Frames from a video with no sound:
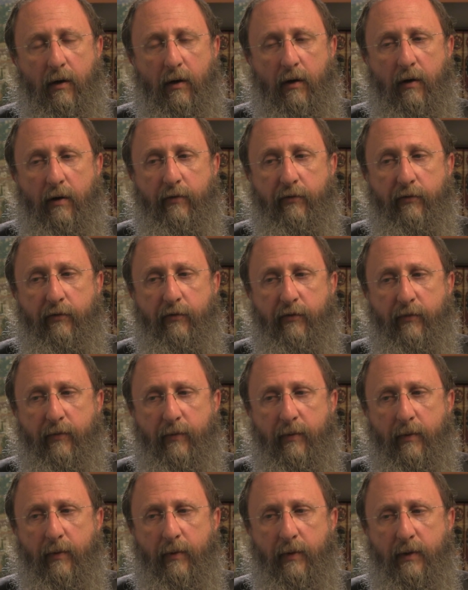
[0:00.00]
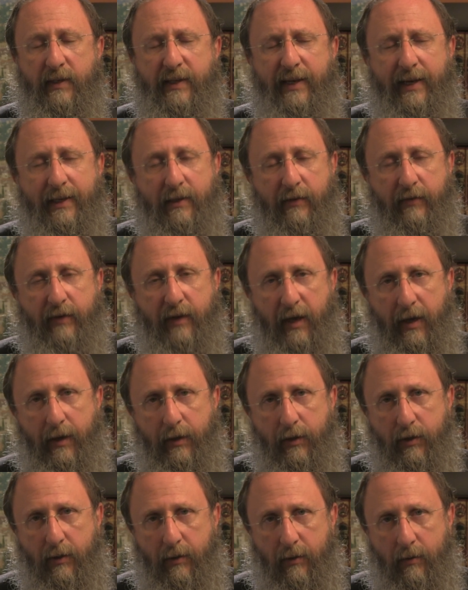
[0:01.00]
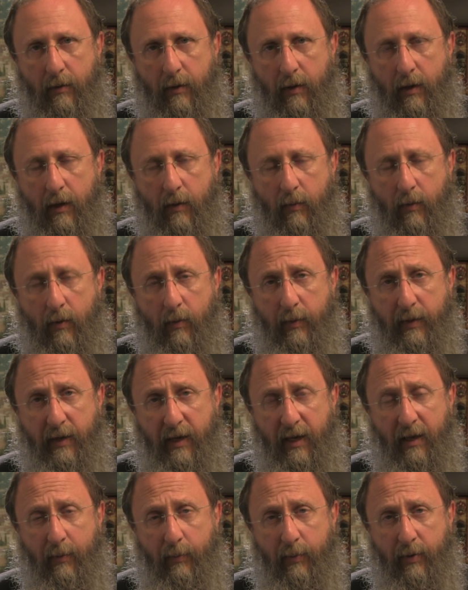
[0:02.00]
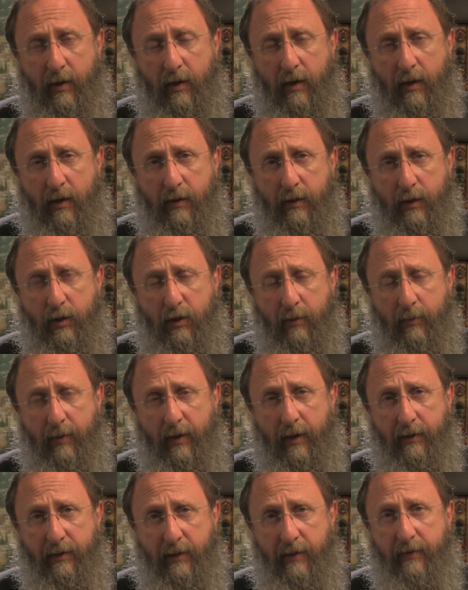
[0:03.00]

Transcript: of sanctification when we keep the Shabbat.